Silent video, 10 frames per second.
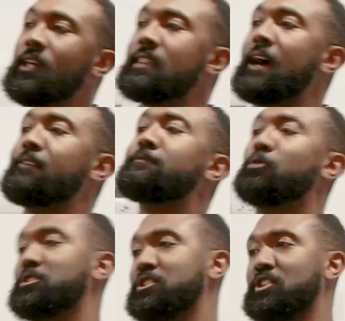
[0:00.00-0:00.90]
that
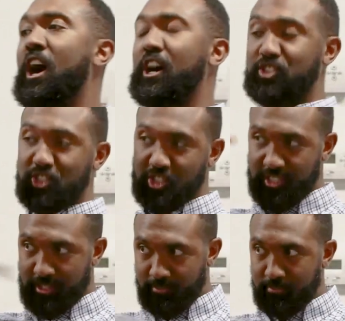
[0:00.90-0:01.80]
forces
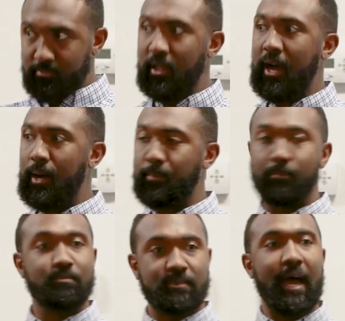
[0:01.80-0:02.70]
oxygen
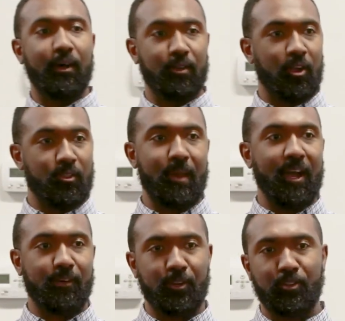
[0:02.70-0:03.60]
down out of the
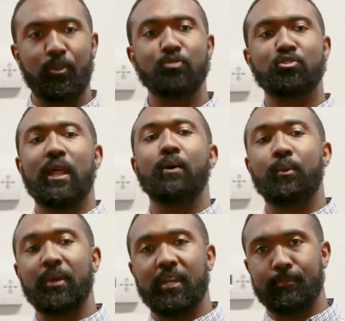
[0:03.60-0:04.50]
back of our throat, so that way
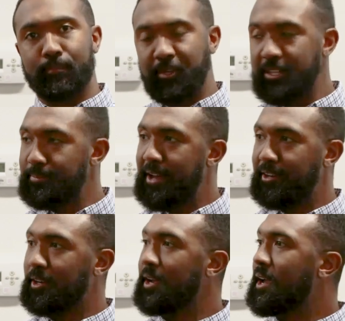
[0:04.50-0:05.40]
we can breathe
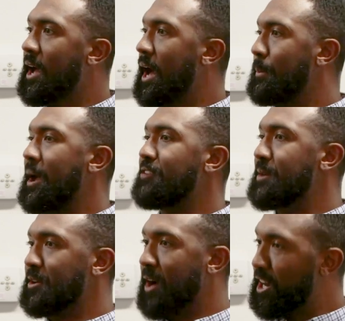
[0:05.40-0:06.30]
better, have
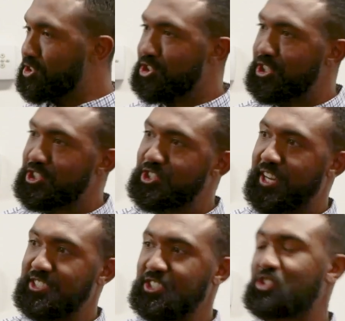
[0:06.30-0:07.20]
better oxygen
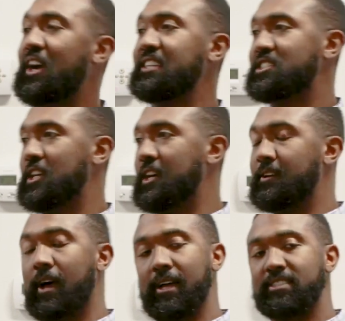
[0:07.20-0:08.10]
exchange, and tries
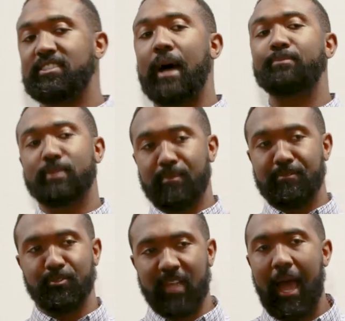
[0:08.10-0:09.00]
to stop some of
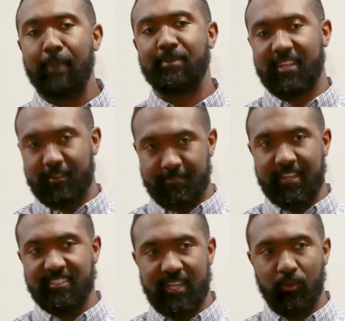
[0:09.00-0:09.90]
those apneic
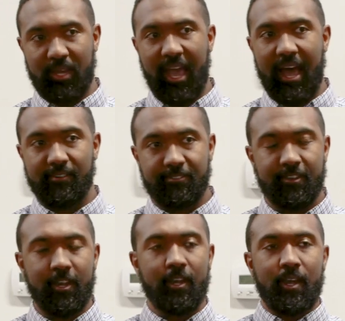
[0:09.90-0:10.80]
events that we have.
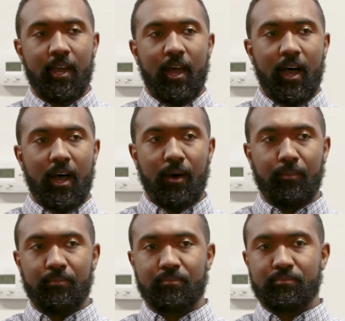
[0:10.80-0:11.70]

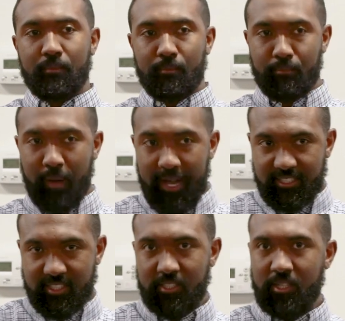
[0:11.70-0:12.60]

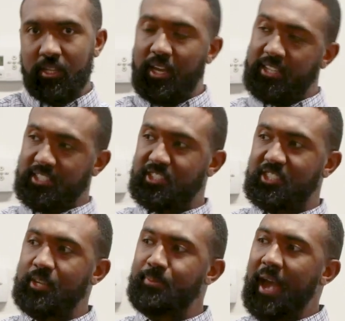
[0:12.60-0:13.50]
But is a
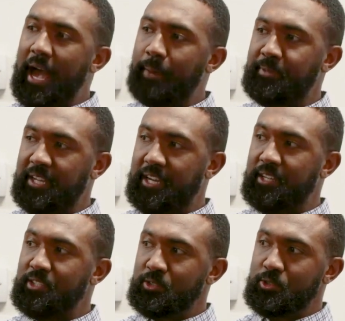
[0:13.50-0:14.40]
sleep
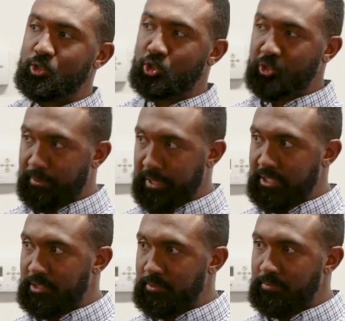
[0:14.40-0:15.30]
apnea treatment?